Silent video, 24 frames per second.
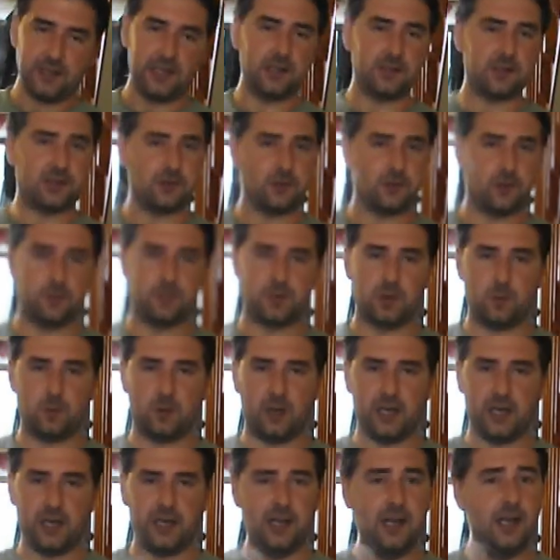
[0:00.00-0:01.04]
in a strawberry
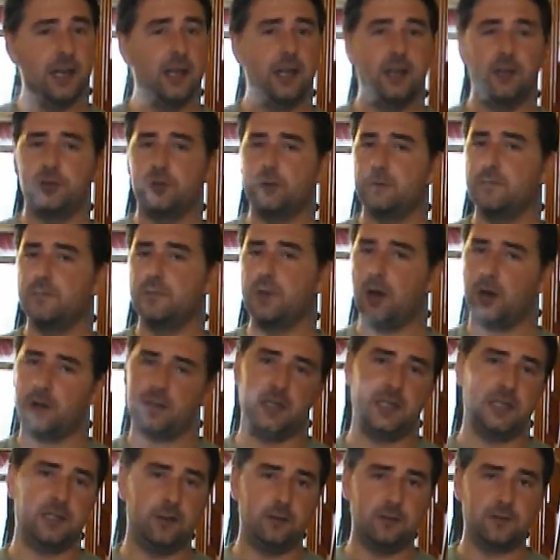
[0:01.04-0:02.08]
wine do not
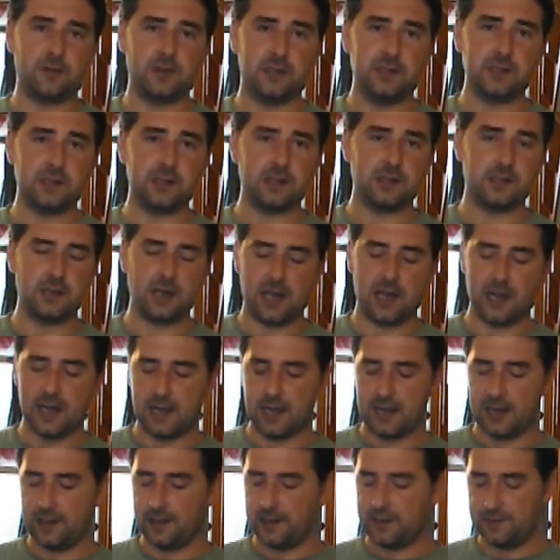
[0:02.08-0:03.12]
need nutrients.
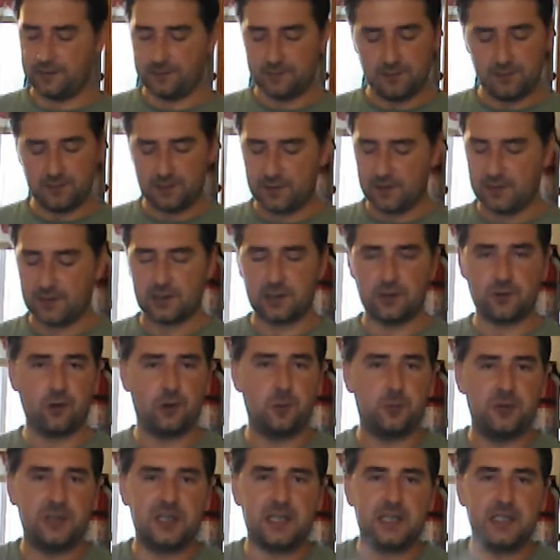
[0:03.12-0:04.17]
The
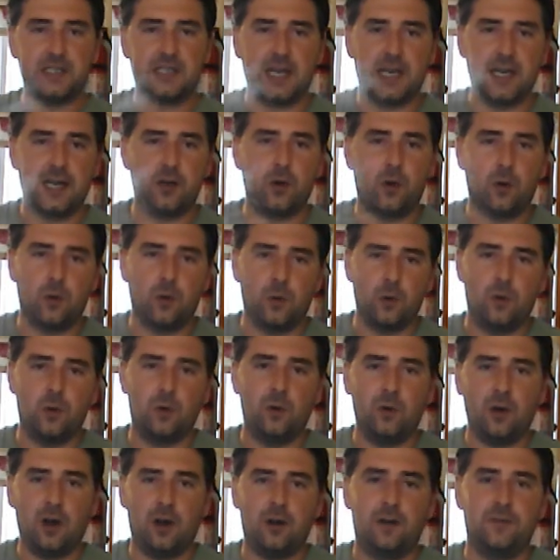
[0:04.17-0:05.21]
strawberries contain
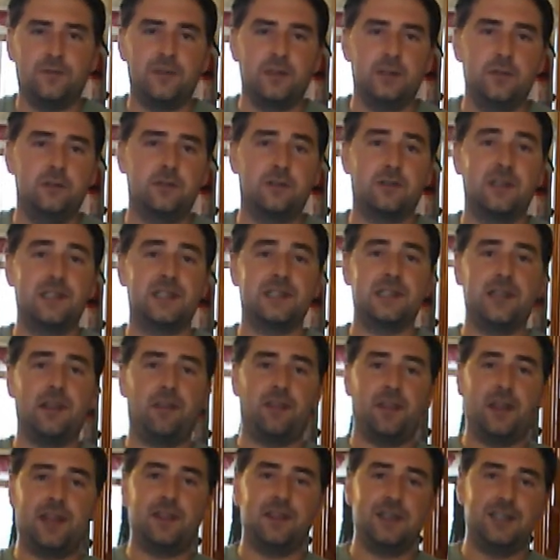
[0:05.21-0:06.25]
all of the nutrients
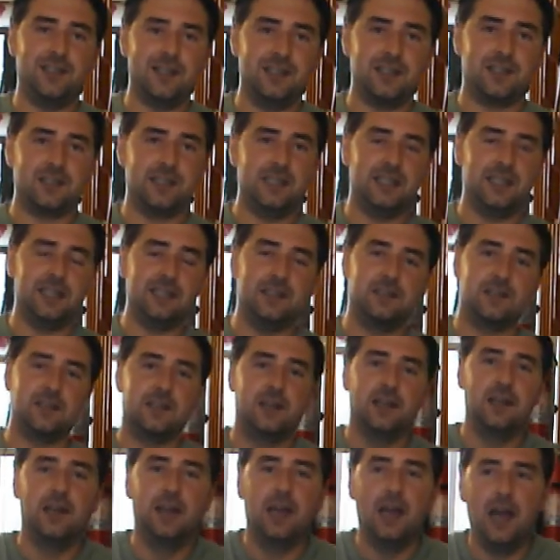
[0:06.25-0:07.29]
that the yeast needs.
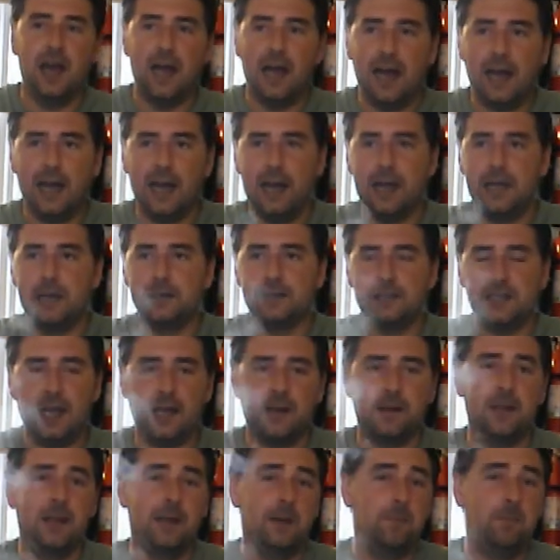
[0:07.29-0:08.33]
And
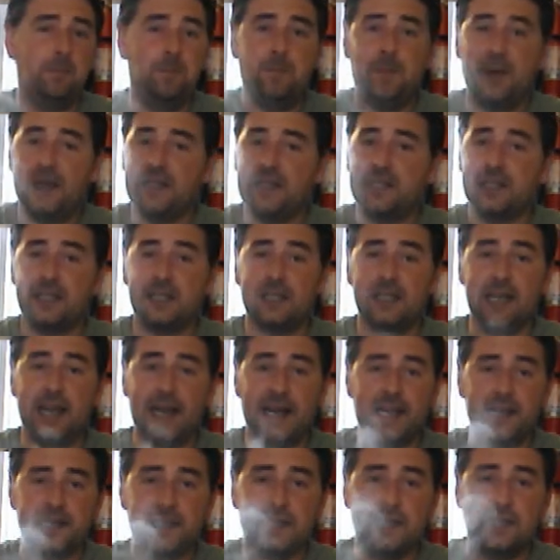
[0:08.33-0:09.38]
yeah, basically
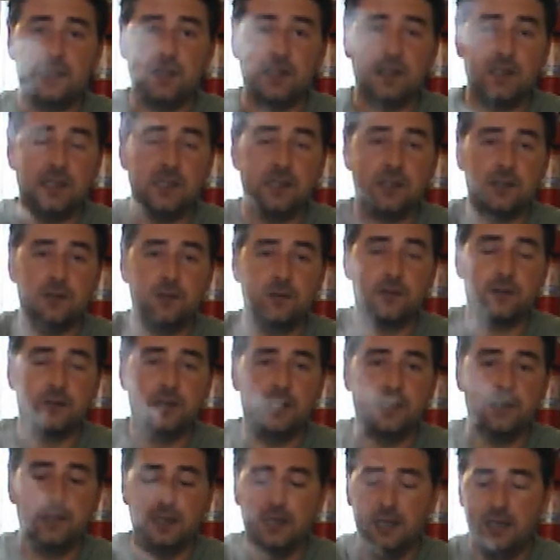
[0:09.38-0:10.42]
adding in the yeast
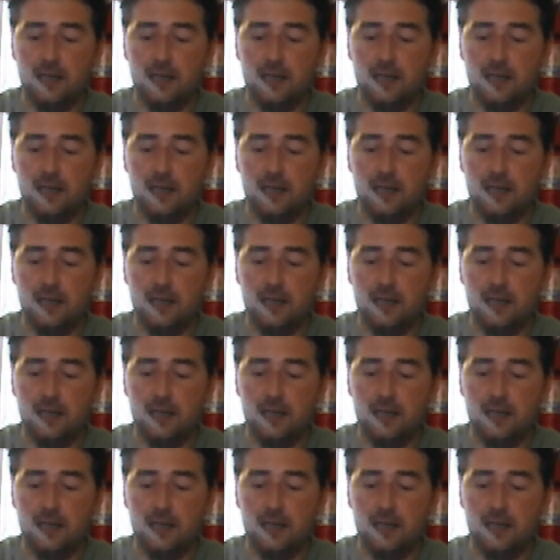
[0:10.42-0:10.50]
nutrient